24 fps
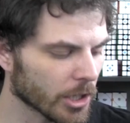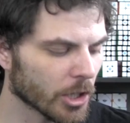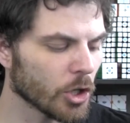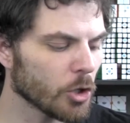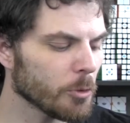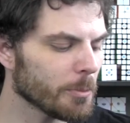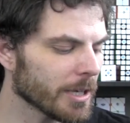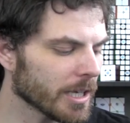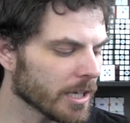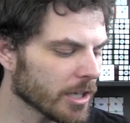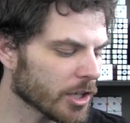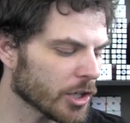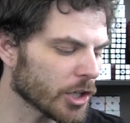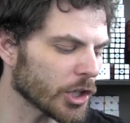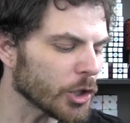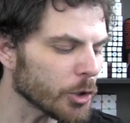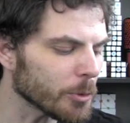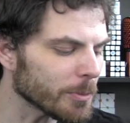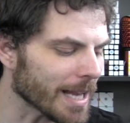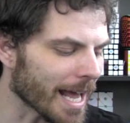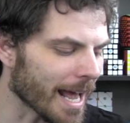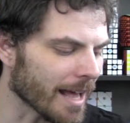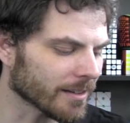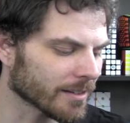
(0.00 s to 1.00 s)
Cubing
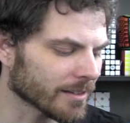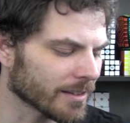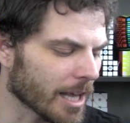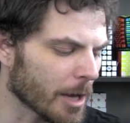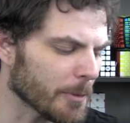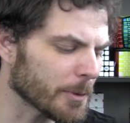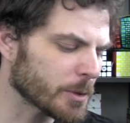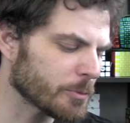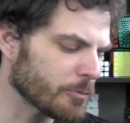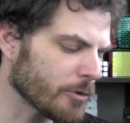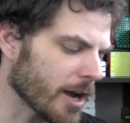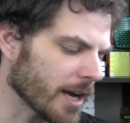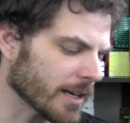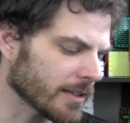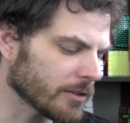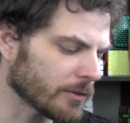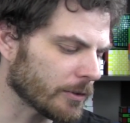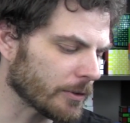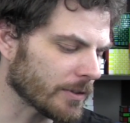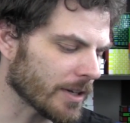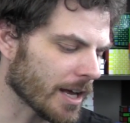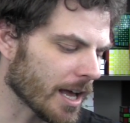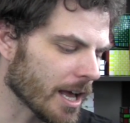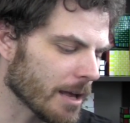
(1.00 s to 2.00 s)
Cubed asks, how much
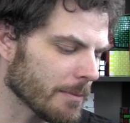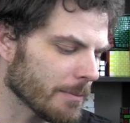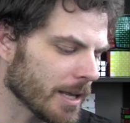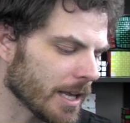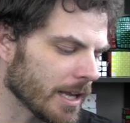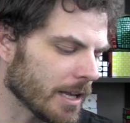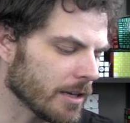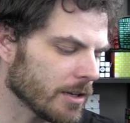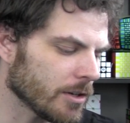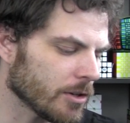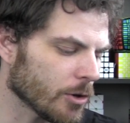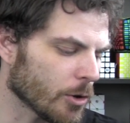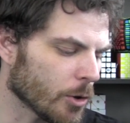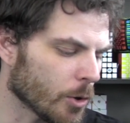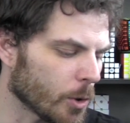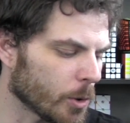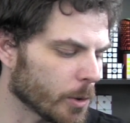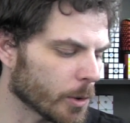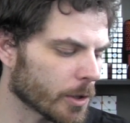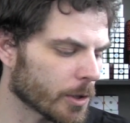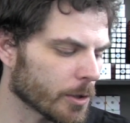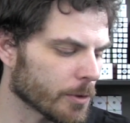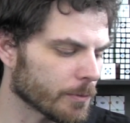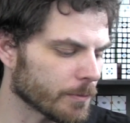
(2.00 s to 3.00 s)
practice or time in your
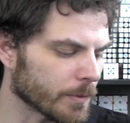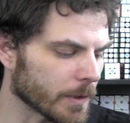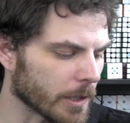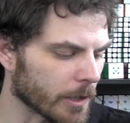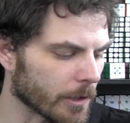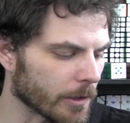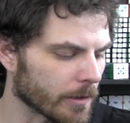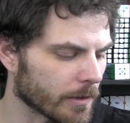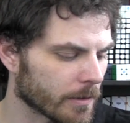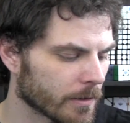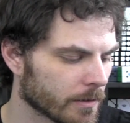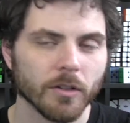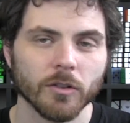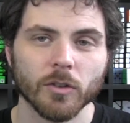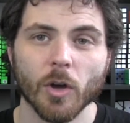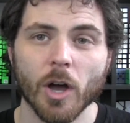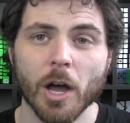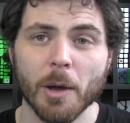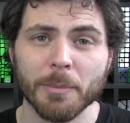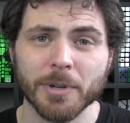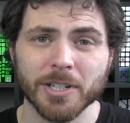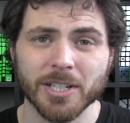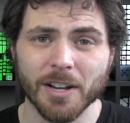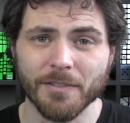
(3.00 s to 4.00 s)
whole career? So
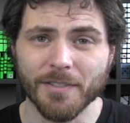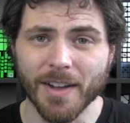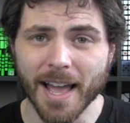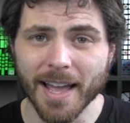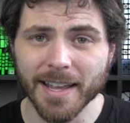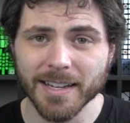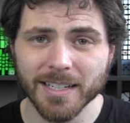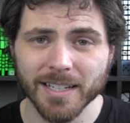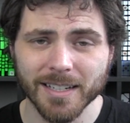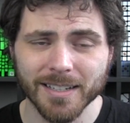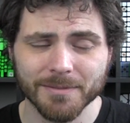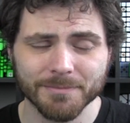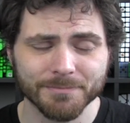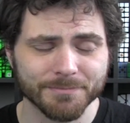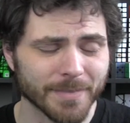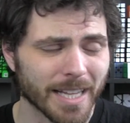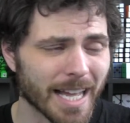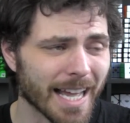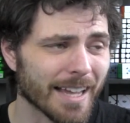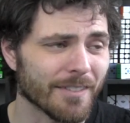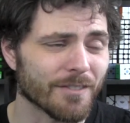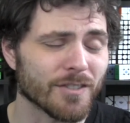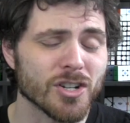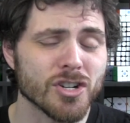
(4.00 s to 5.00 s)
how much have I done?
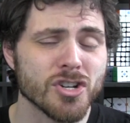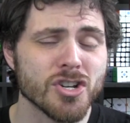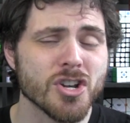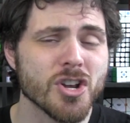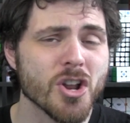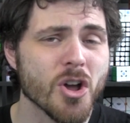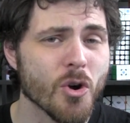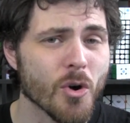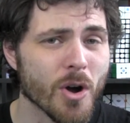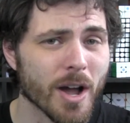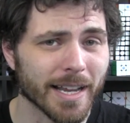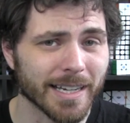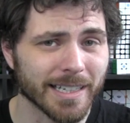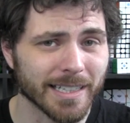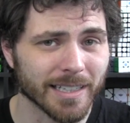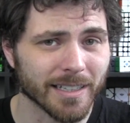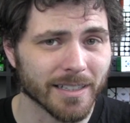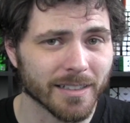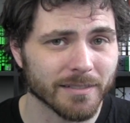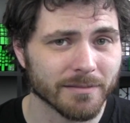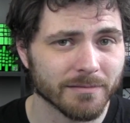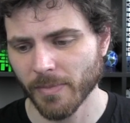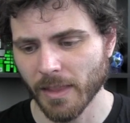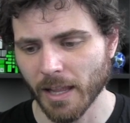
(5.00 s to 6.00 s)
I have no
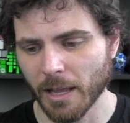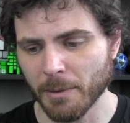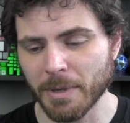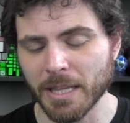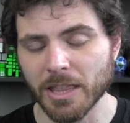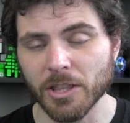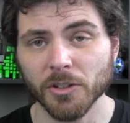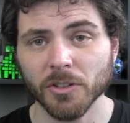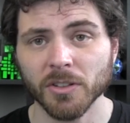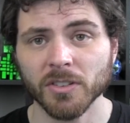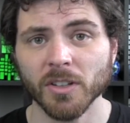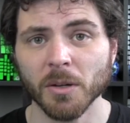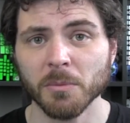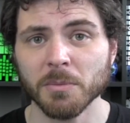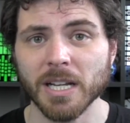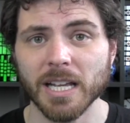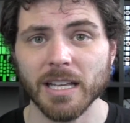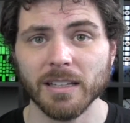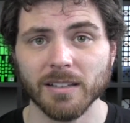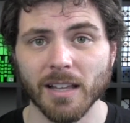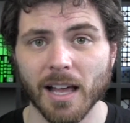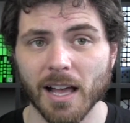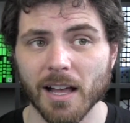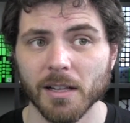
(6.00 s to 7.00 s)
idea. I mean, there's some
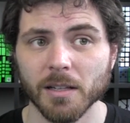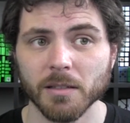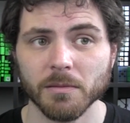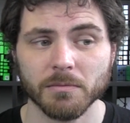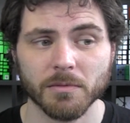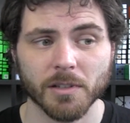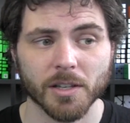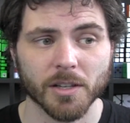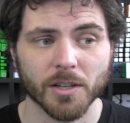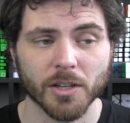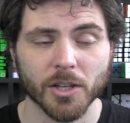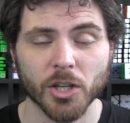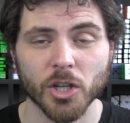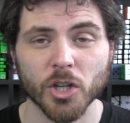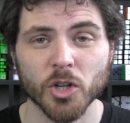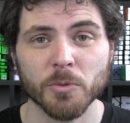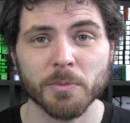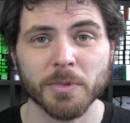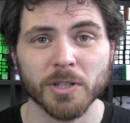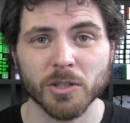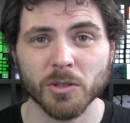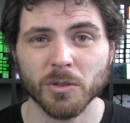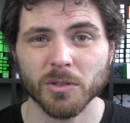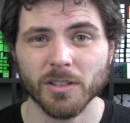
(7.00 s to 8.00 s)
days I'll
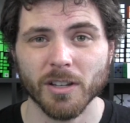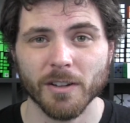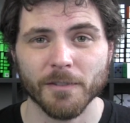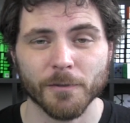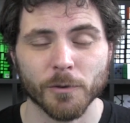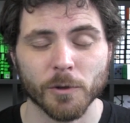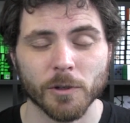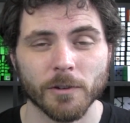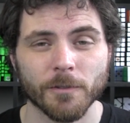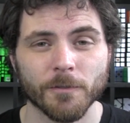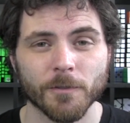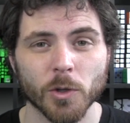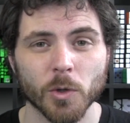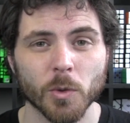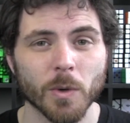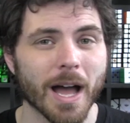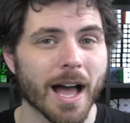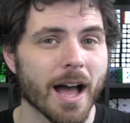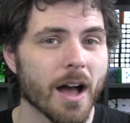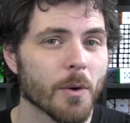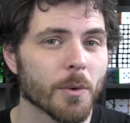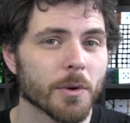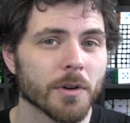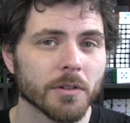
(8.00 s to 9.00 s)
cube and do stuff for a few
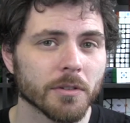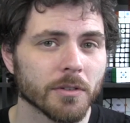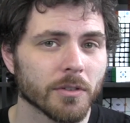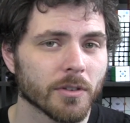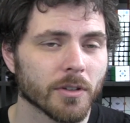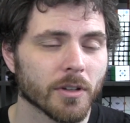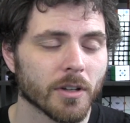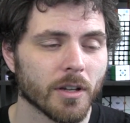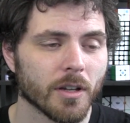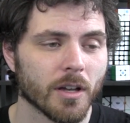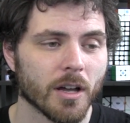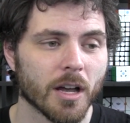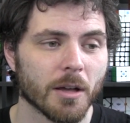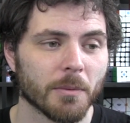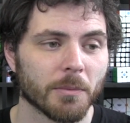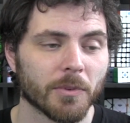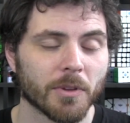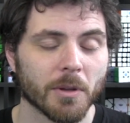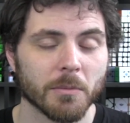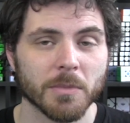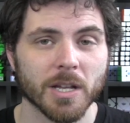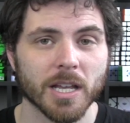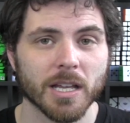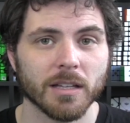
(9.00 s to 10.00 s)
hours.
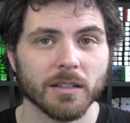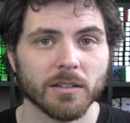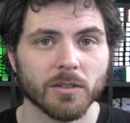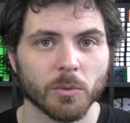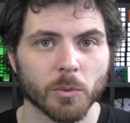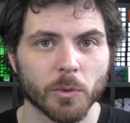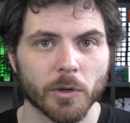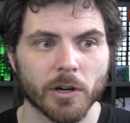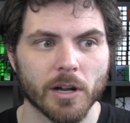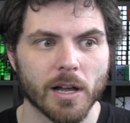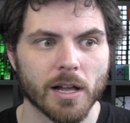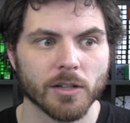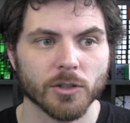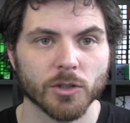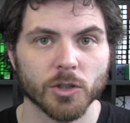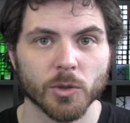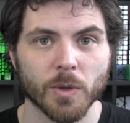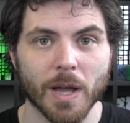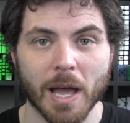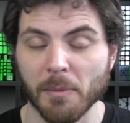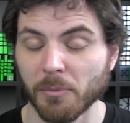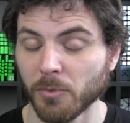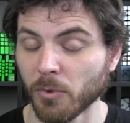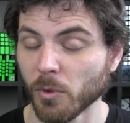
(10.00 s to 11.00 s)
Some days where I'll
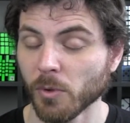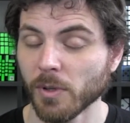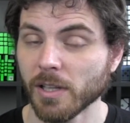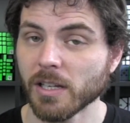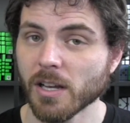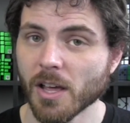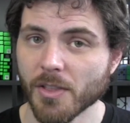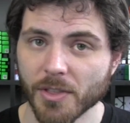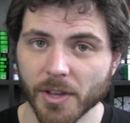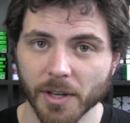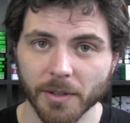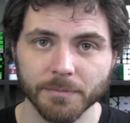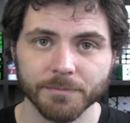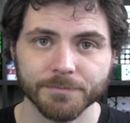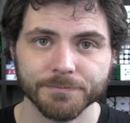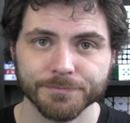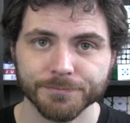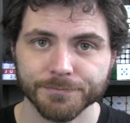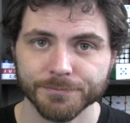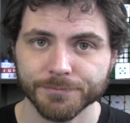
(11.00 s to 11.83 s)
do absolutely nothing.